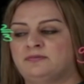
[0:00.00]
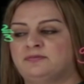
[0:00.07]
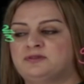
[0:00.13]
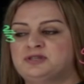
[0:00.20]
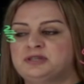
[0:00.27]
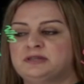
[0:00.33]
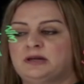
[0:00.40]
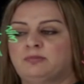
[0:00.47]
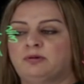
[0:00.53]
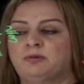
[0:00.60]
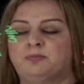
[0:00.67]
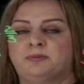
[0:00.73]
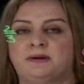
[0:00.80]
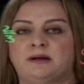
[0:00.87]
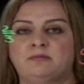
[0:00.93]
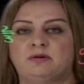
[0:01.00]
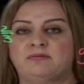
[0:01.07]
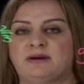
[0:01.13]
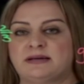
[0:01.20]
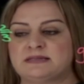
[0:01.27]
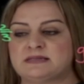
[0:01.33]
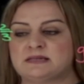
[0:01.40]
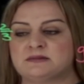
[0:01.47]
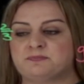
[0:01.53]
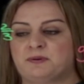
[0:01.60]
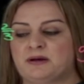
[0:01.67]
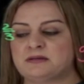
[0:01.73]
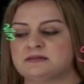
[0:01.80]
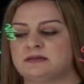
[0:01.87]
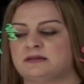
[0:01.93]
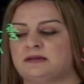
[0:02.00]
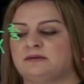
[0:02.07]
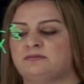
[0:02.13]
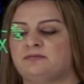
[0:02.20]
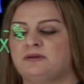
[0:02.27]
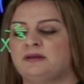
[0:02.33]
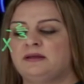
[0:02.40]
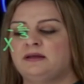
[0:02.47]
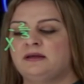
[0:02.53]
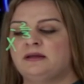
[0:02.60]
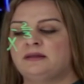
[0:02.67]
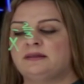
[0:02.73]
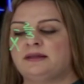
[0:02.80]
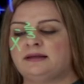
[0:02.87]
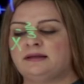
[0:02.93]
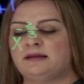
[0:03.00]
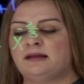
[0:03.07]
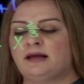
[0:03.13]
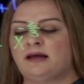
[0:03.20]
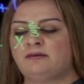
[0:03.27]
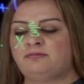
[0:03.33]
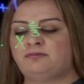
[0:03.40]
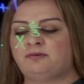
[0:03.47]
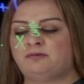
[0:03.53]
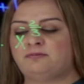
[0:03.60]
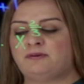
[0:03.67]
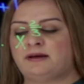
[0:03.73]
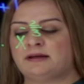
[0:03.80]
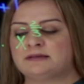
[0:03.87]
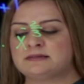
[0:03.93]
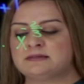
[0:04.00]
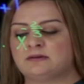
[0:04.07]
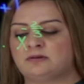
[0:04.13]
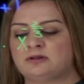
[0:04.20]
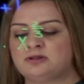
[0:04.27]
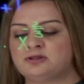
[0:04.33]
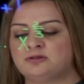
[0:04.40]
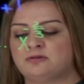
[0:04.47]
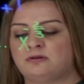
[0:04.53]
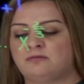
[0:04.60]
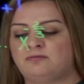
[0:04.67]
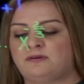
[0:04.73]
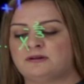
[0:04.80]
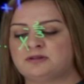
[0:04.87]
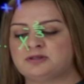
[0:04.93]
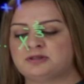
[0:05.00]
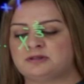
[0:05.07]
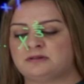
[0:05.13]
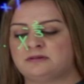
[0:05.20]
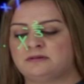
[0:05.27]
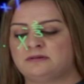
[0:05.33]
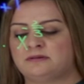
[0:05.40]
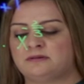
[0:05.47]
g double prime of x is positive, then f of x, the original function,